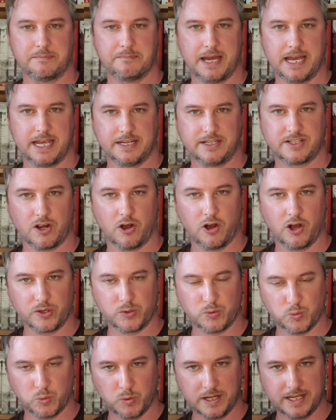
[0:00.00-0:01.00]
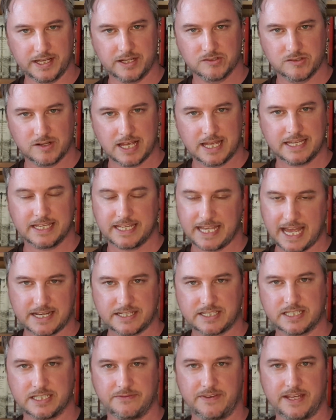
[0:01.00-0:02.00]
Mage. I will
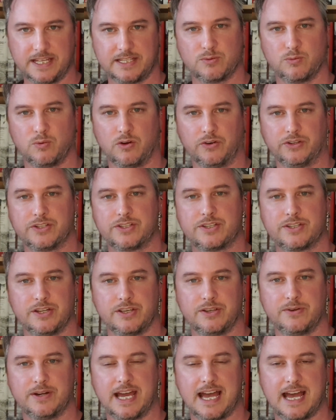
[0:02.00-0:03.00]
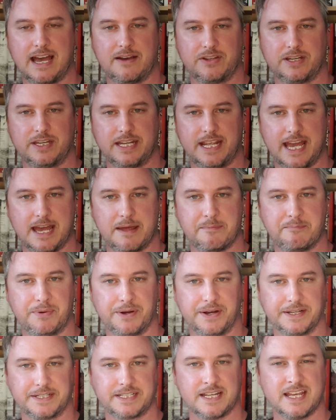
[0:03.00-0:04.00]
get to this one soon, I haven't yet,
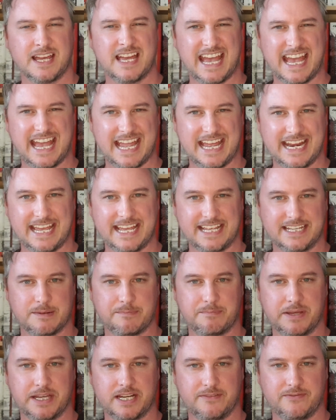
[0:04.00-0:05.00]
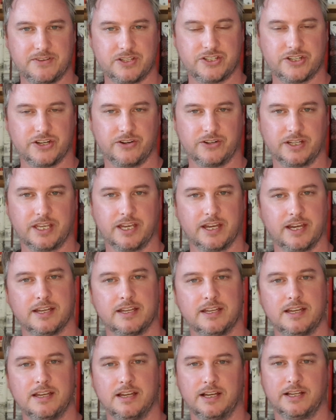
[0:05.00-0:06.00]
but it is a bit of a chonker
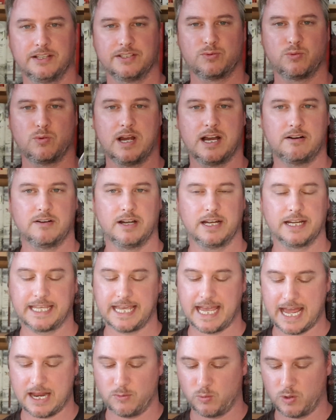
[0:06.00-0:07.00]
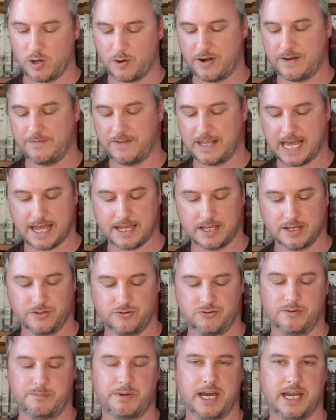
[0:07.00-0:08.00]
as well. Again, we're in the
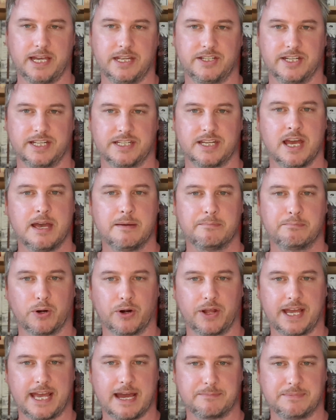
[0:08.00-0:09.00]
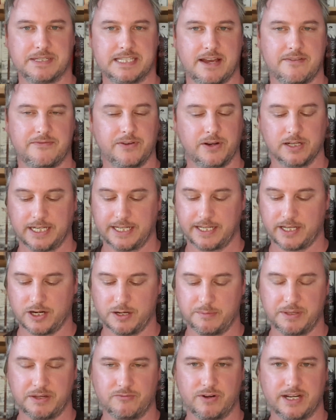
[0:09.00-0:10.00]
800 pages, but I am definitely going
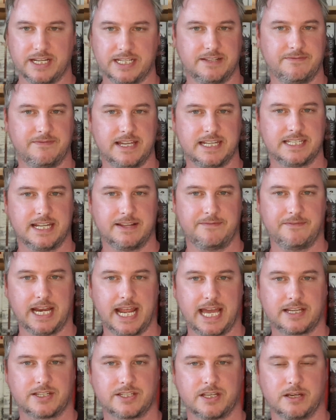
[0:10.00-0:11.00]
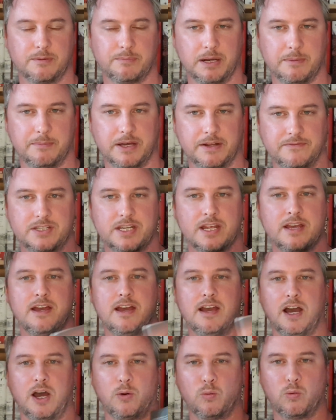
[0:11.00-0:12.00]
to be reading this in the next couple of months.
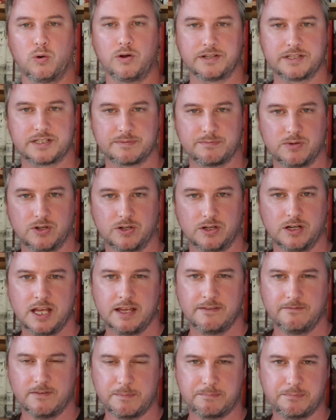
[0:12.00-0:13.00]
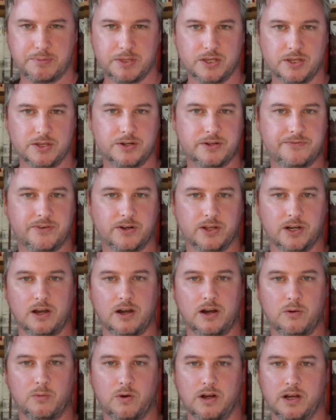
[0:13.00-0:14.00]
And once more, the beautiful
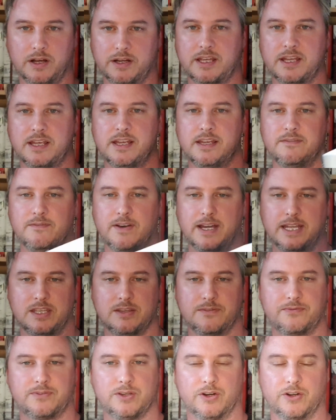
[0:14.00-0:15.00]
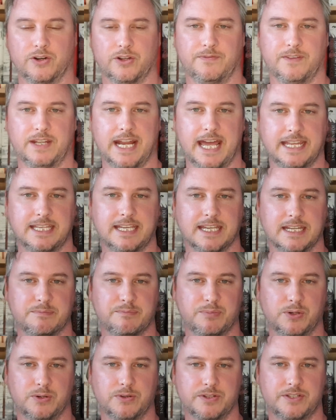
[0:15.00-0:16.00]
artwork that you've got on the naked
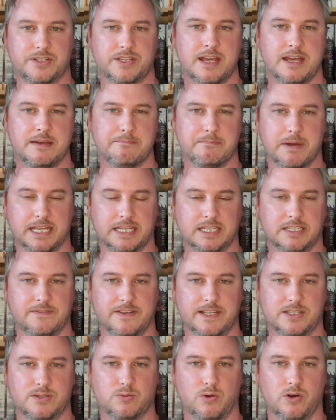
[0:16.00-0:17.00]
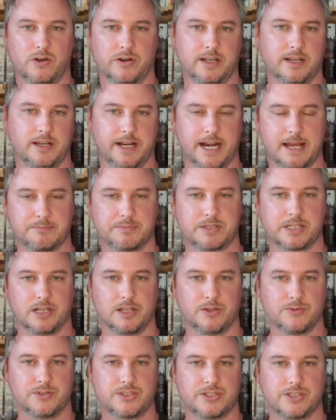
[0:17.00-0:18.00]
boards makes this one an
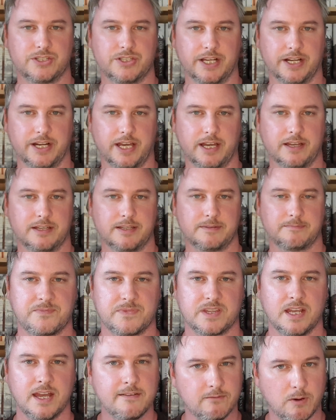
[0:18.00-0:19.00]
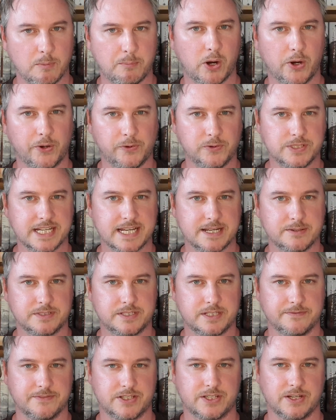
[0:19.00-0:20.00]
absolute stunner. The pile down
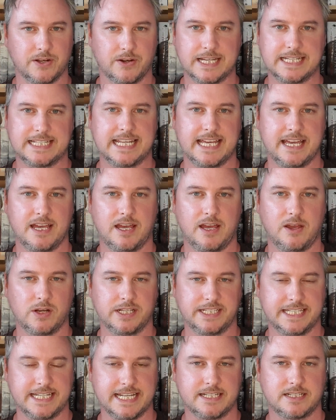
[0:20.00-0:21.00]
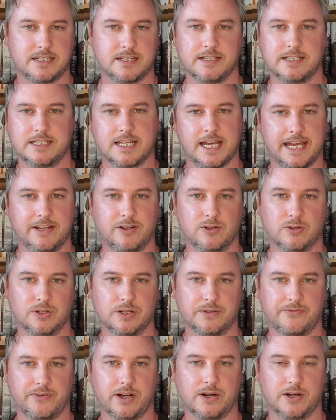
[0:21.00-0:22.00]
to the side here did contain all
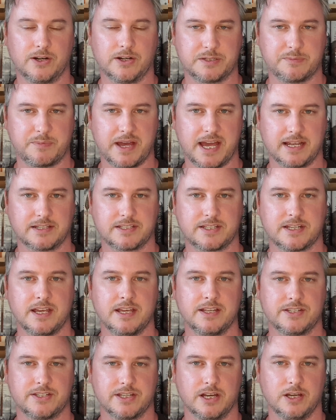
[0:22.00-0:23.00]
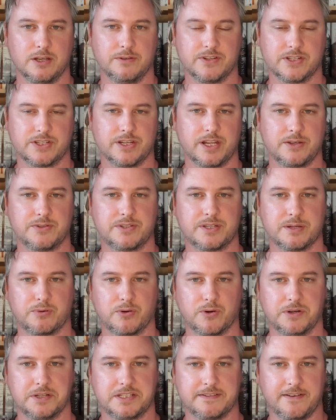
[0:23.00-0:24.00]
of the hardbacks, so there's no
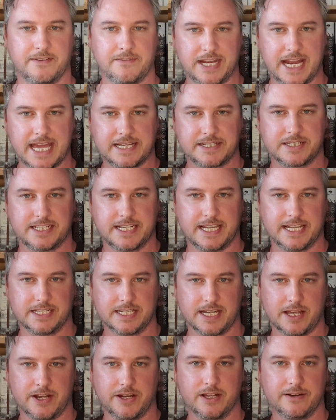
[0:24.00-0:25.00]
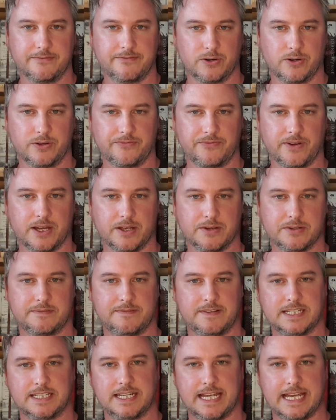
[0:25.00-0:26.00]
surprise that the next is another of those.
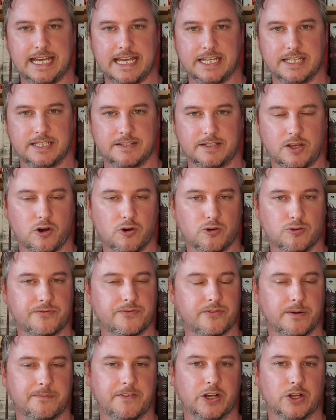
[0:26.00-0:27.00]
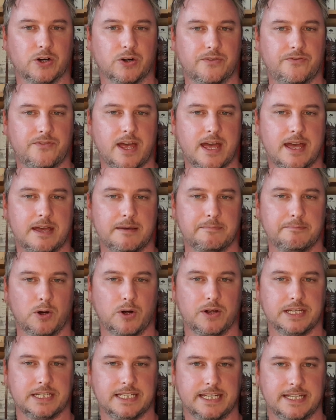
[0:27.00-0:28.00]
This is Cold from the North
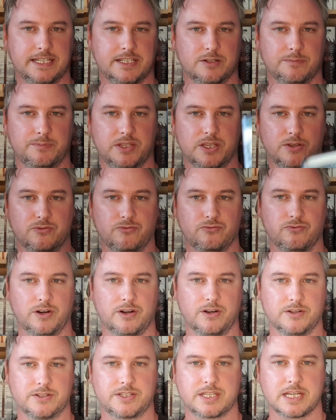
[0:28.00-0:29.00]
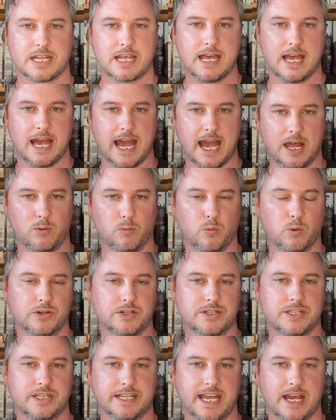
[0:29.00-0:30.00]
by D.W. Ross, and
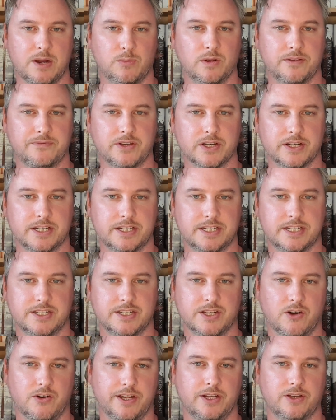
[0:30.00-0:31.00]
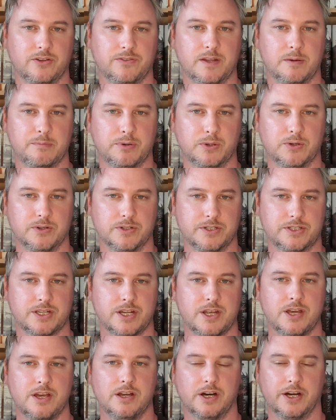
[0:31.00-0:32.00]
once again we've got a design on the boards
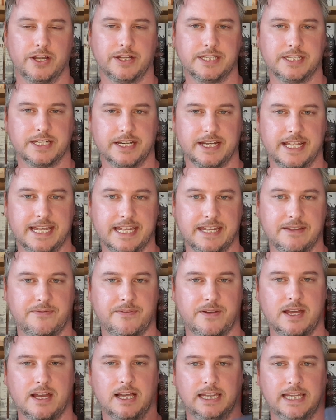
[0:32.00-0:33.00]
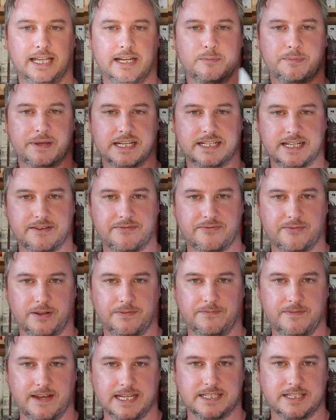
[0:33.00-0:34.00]
underneath, a little bit
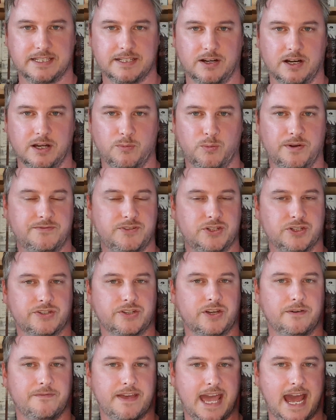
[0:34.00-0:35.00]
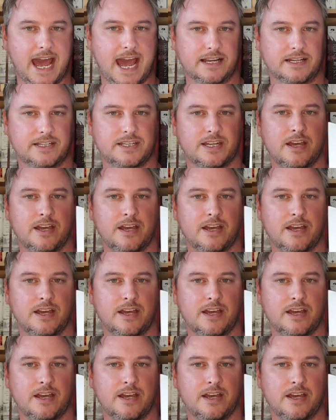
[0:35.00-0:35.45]
different this time. We've just got the axe,